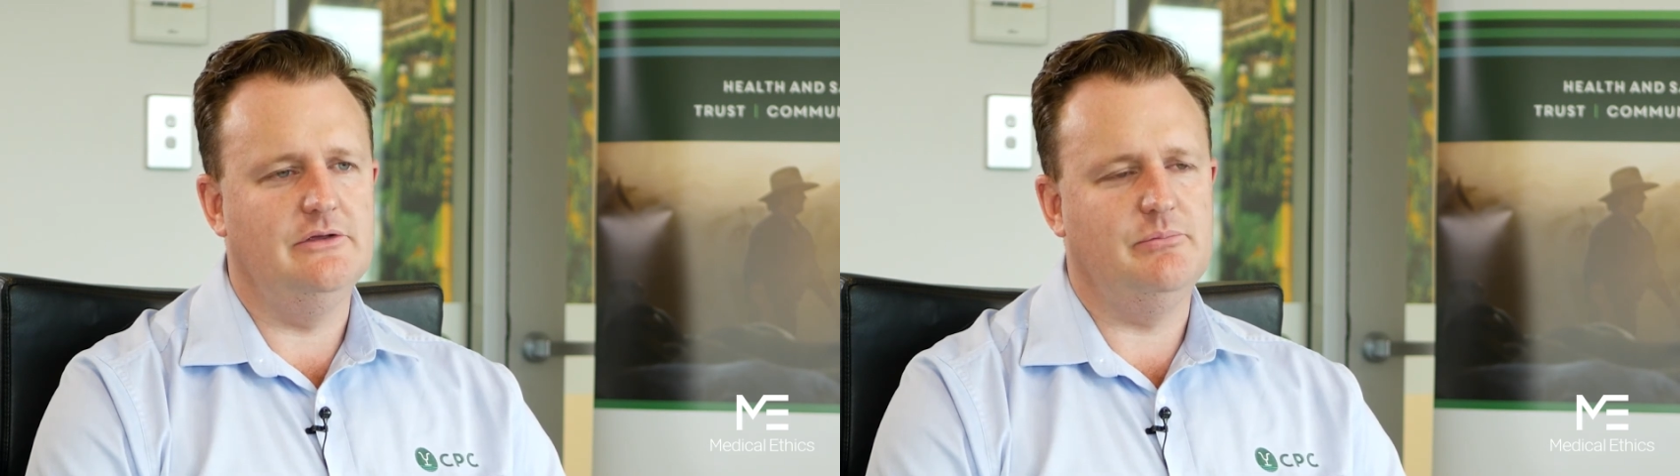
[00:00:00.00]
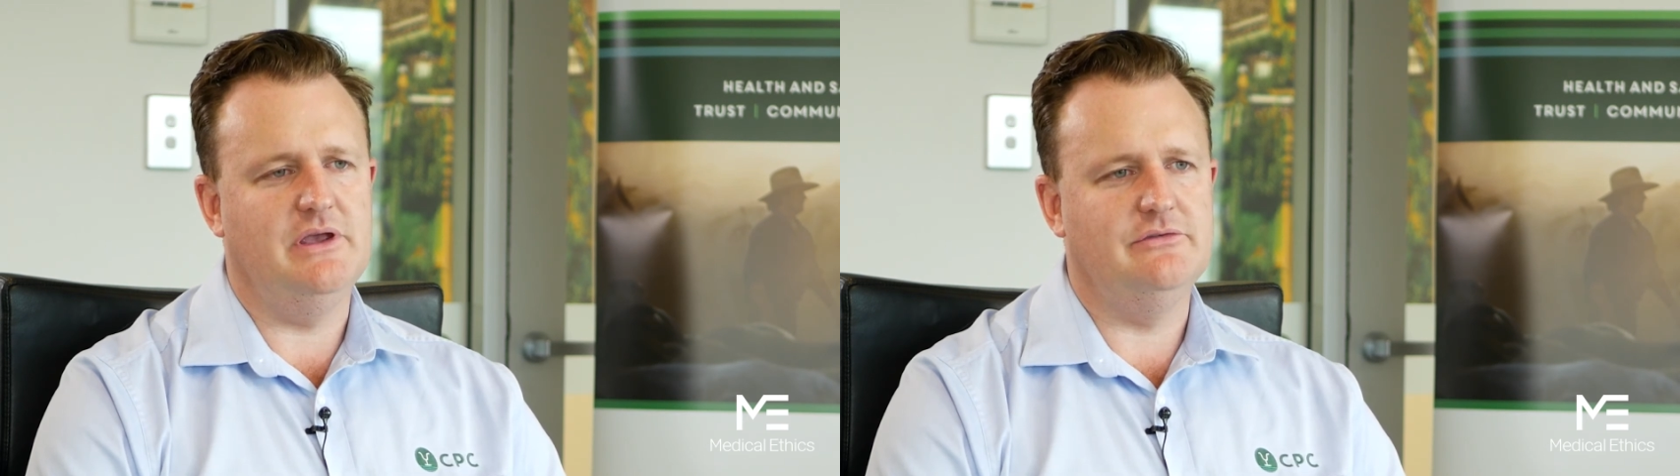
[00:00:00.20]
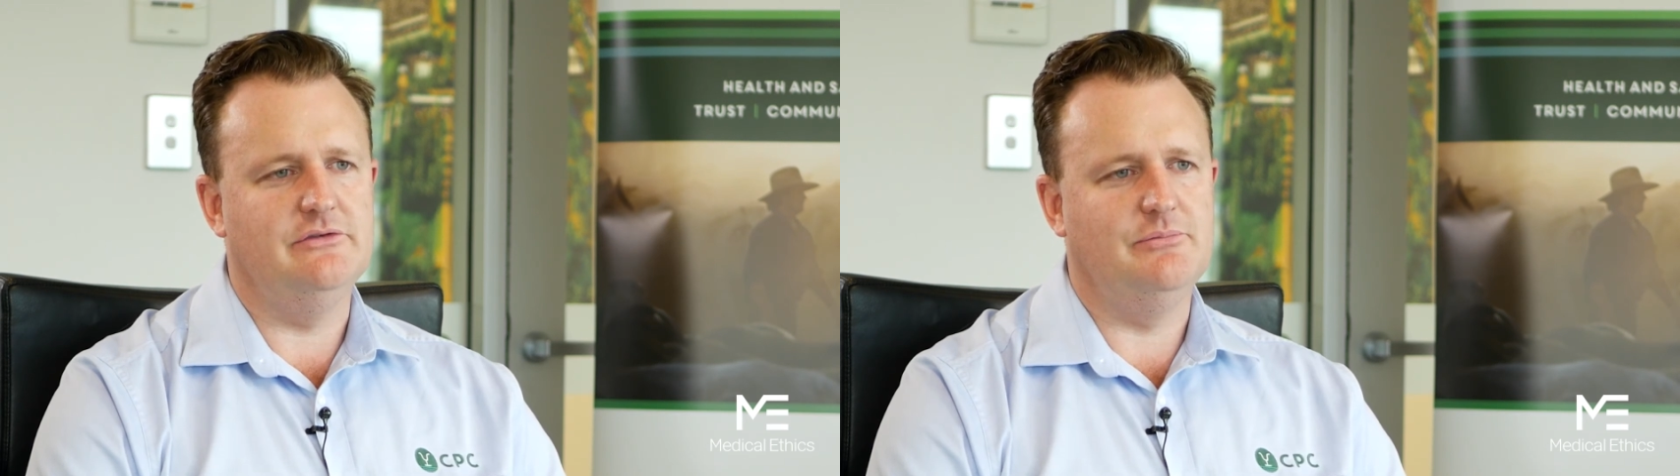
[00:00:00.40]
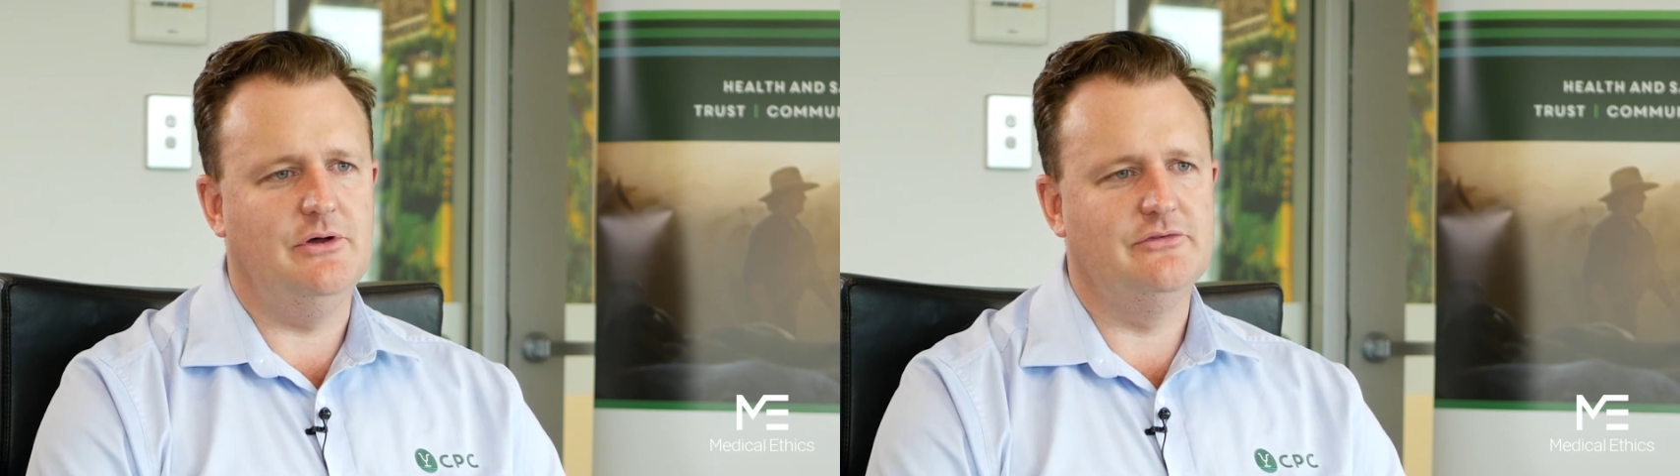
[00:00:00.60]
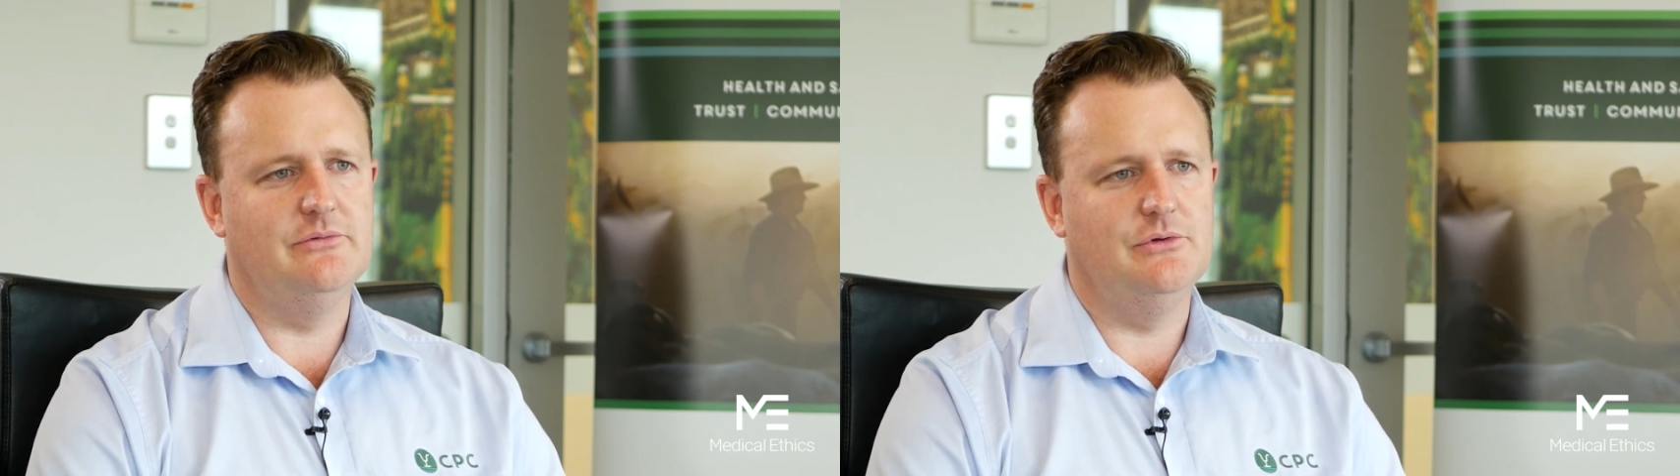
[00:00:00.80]
as best as
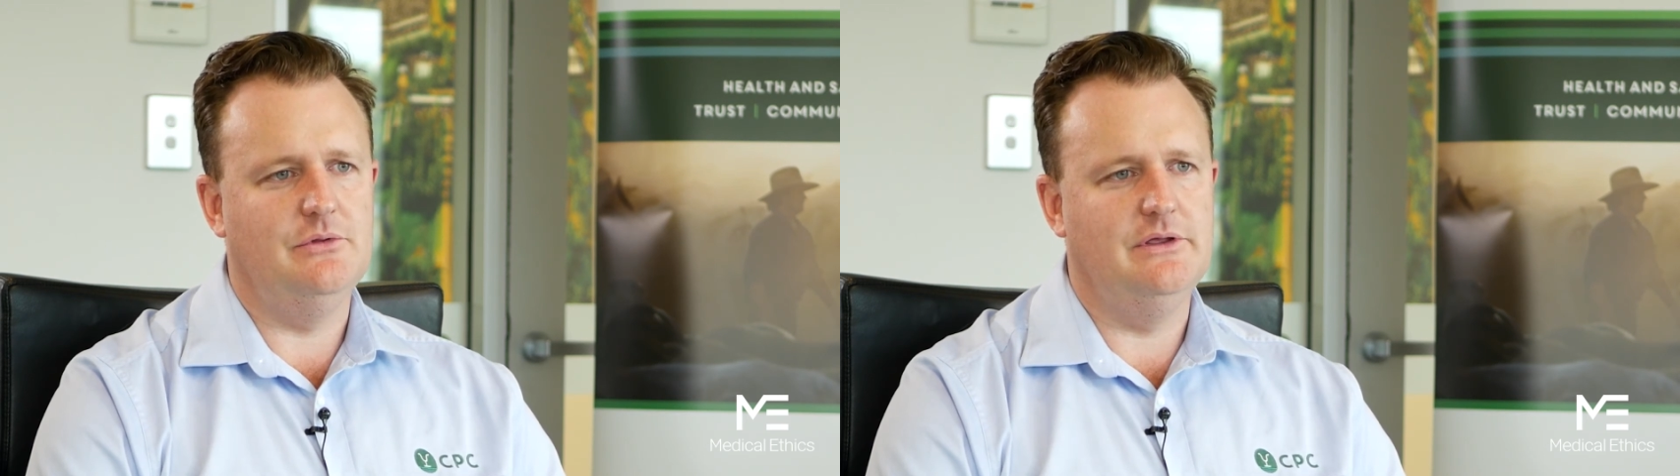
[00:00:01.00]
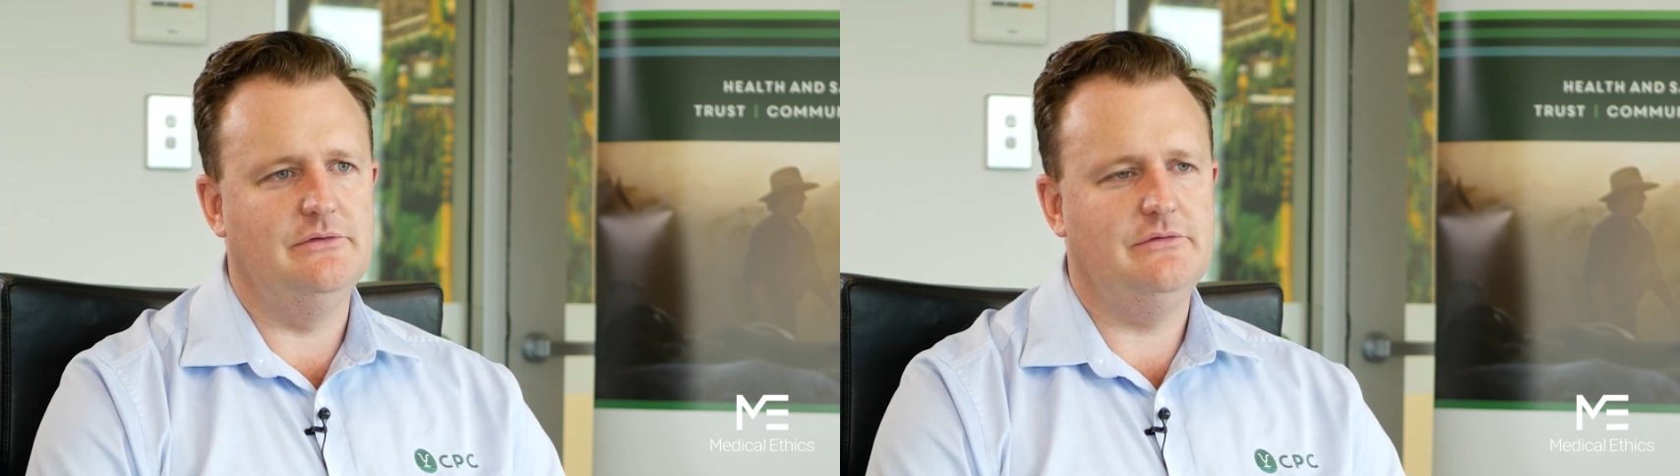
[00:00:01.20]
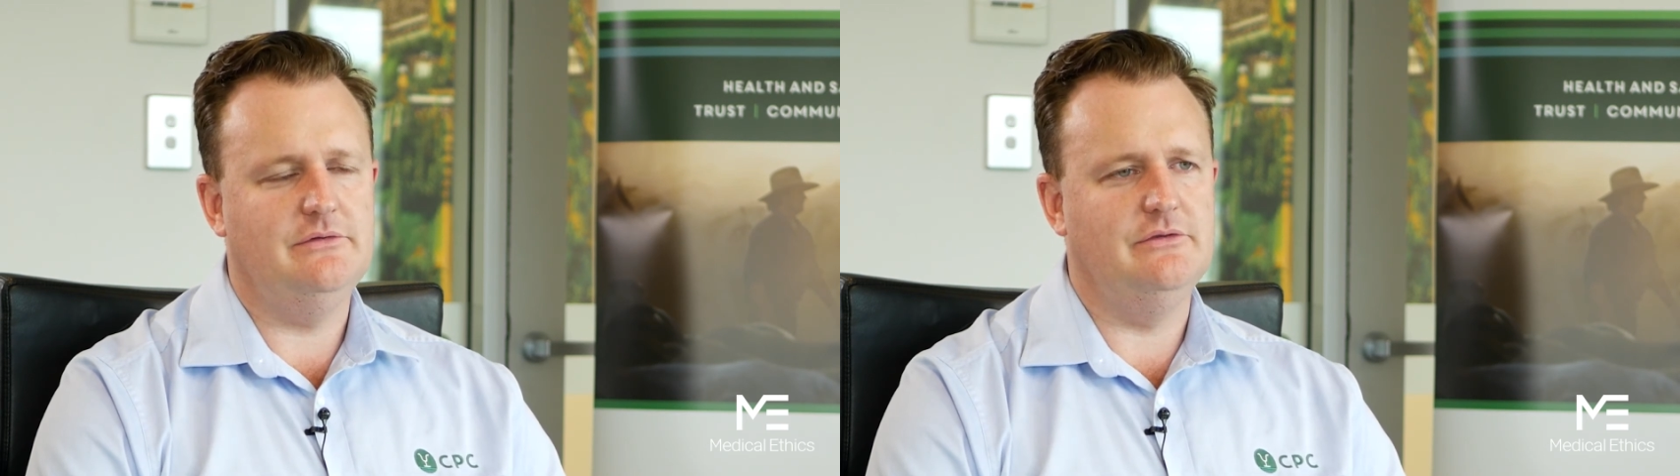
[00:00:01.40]
possible is,